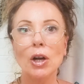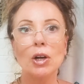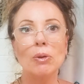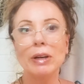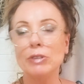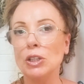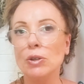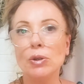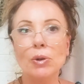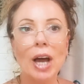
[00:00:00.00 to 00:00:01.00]
whoever
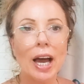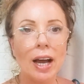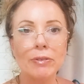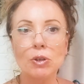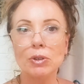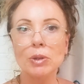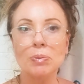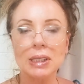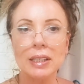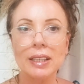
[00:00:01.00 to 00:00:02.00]
you have group
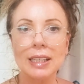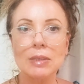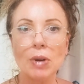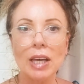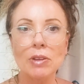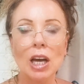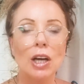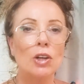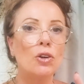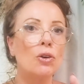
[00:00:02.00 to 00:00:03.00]
settings with.
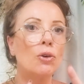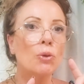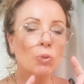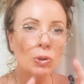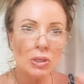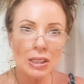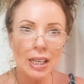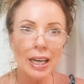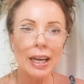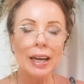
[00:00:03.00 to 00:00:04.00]
You will
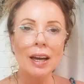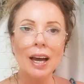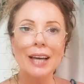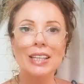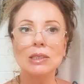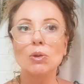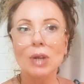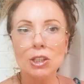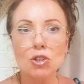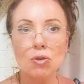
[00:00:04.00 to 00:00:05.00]
see there's
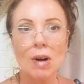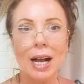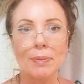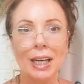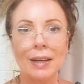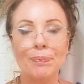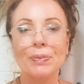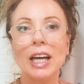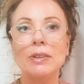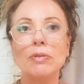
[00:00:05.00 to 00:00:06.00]
always drama
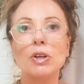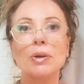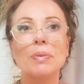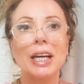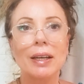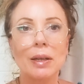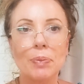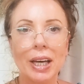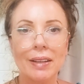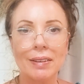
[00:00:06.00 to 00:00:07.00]
and they've got to make it
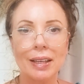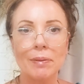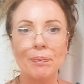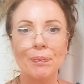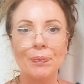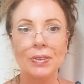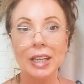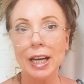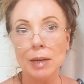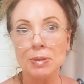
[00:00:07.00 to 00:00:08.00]
about them.
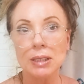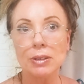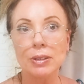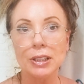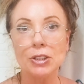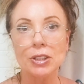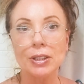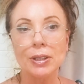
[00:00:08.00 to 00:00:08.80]
They absolutely do.